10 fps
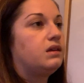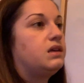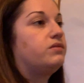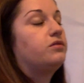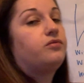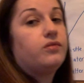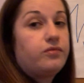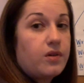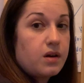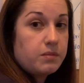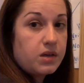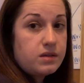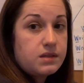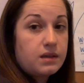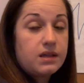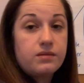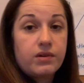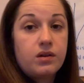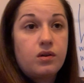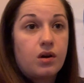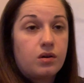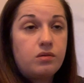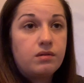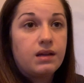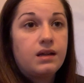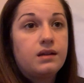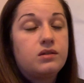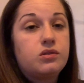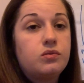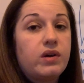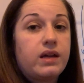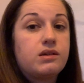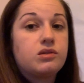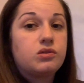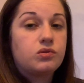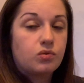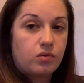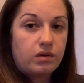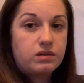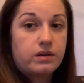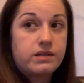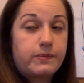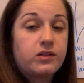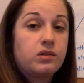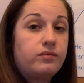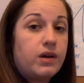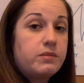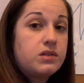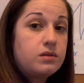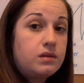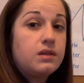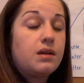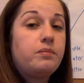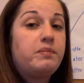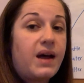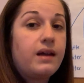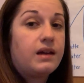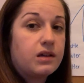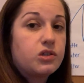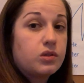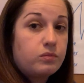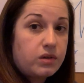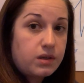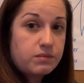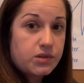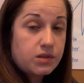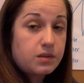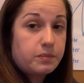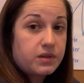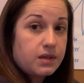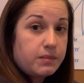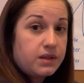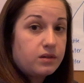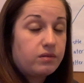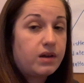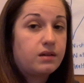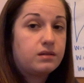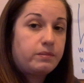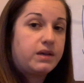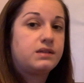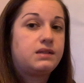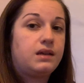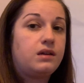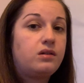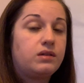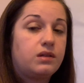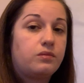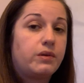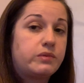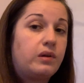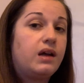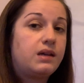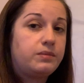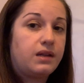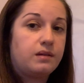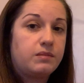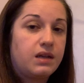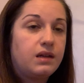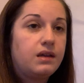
Even farmers, they'll even go to a store, to a special farmer store, and they'll buy extra worms just to put them in the ground because they know that the worms will help them